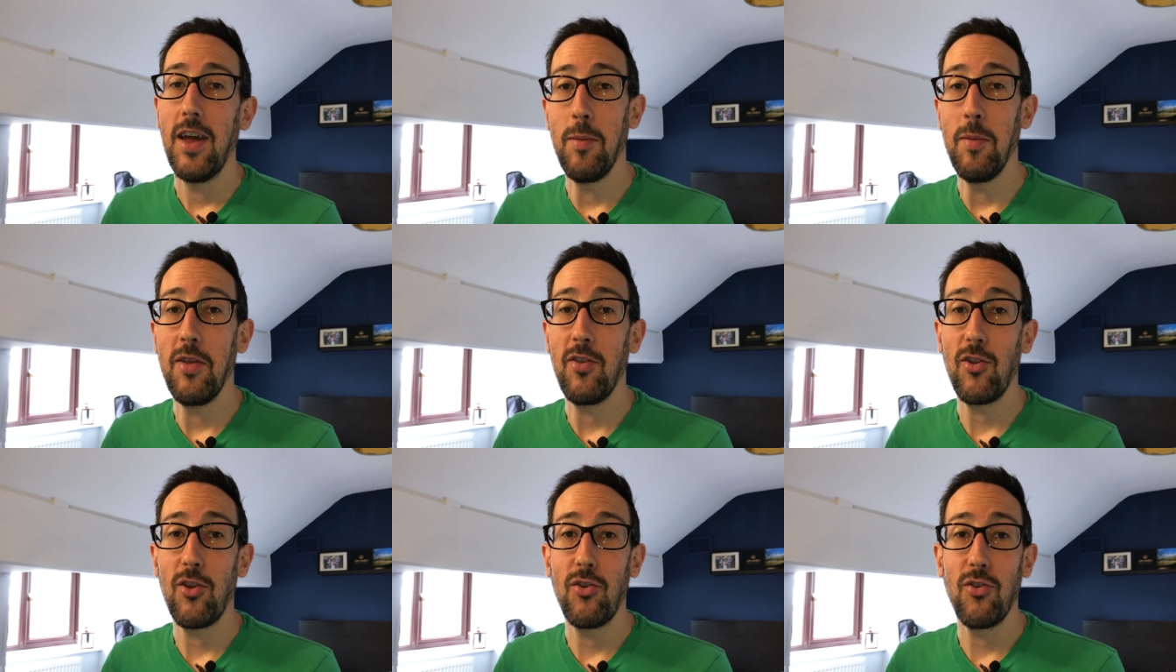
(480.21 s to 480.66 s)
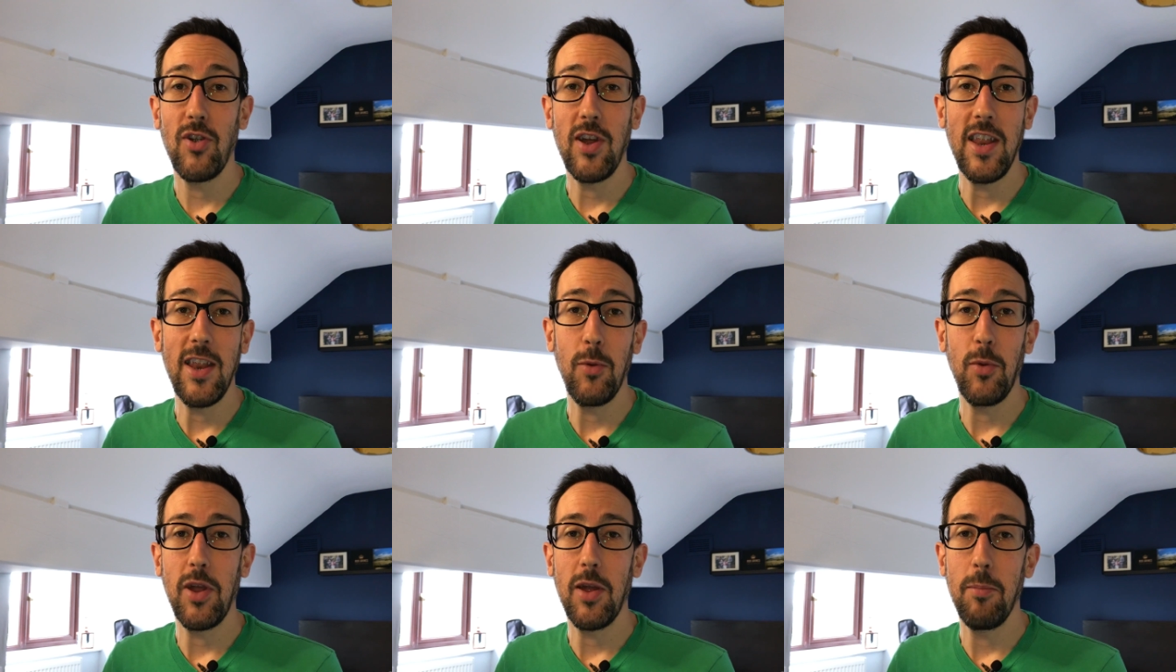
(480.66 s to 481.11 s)
And it's
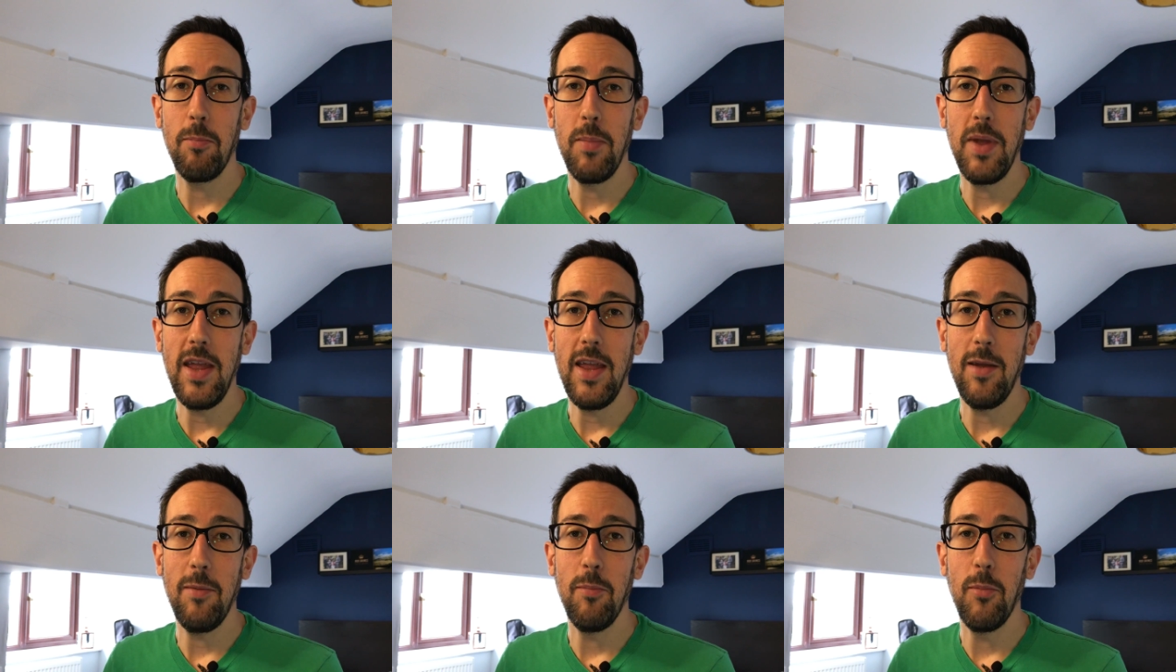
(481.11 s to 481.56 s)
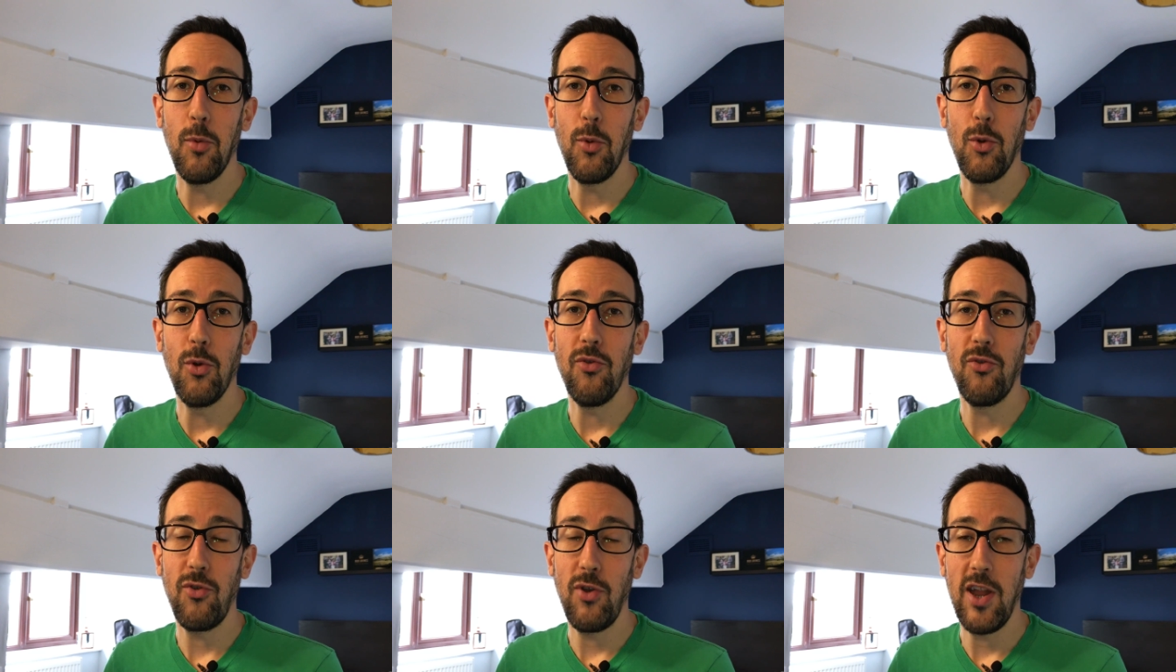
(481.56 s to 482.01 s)
great that we can meet
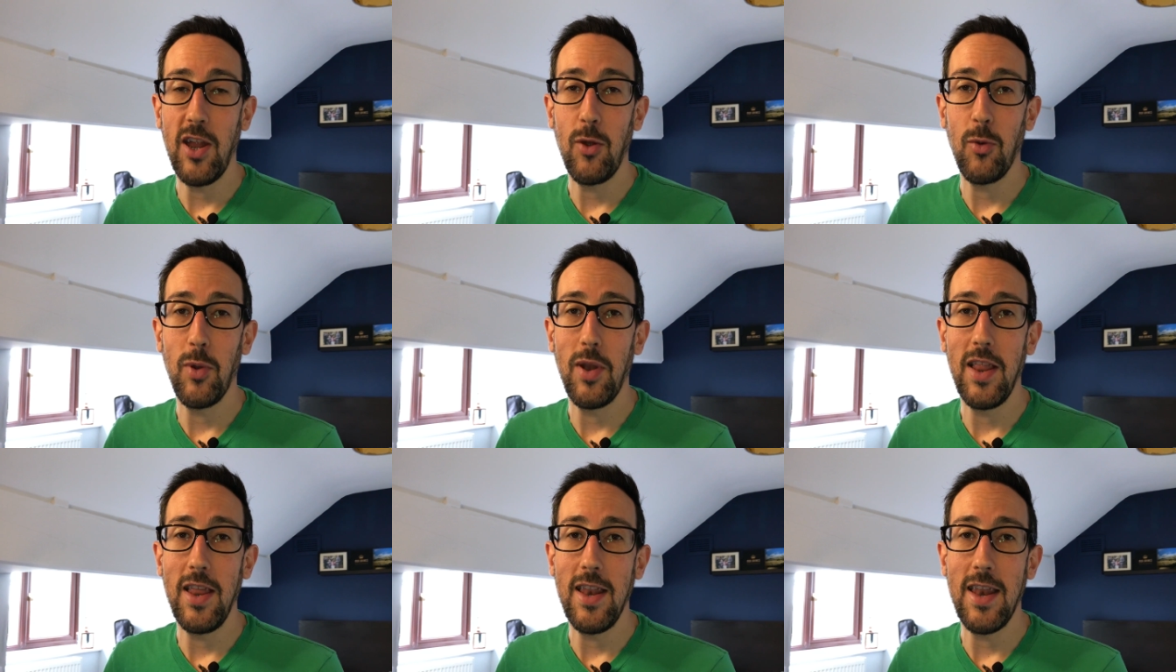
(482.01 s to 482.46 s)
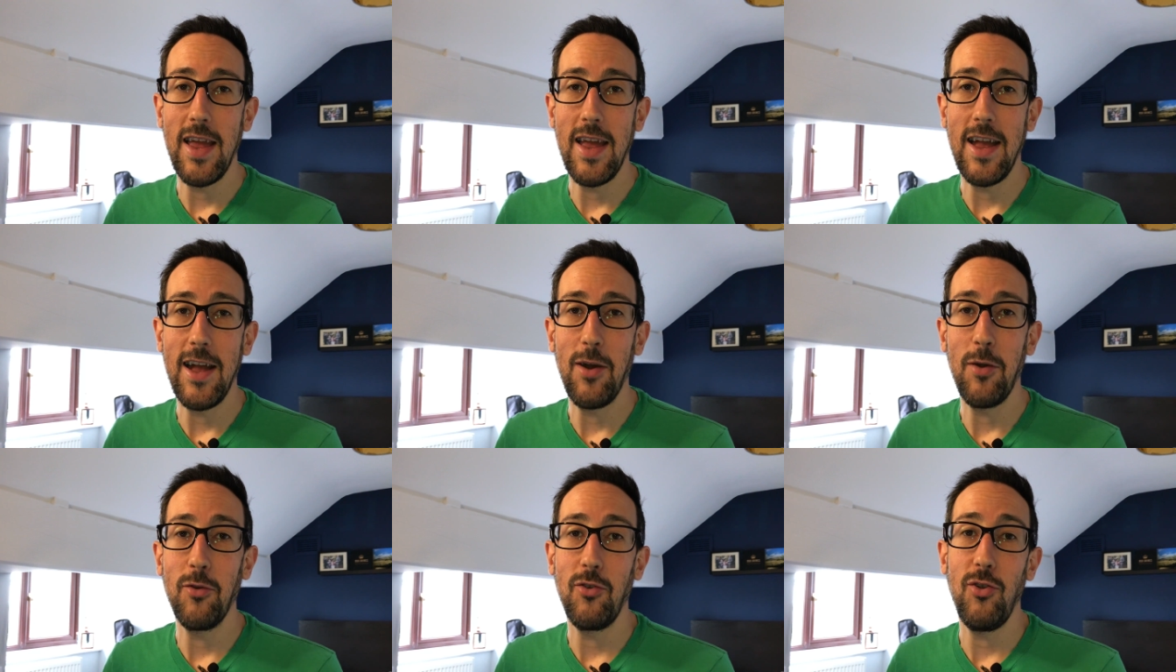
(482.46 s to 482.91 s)
more frequently
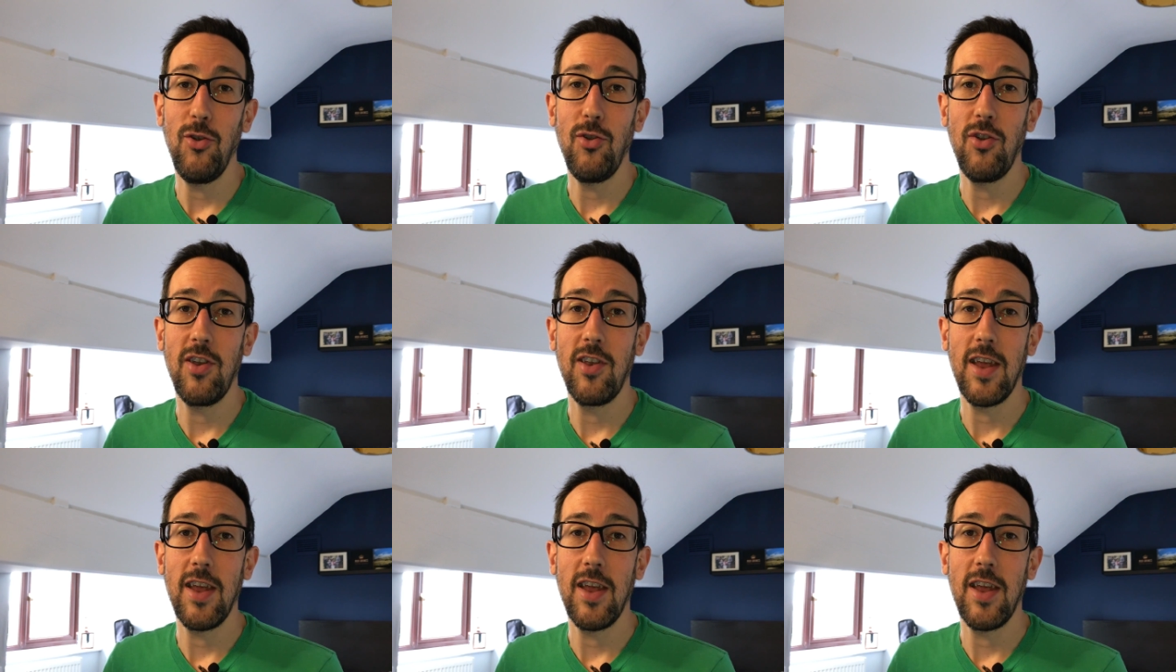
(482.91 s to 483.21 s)
now due to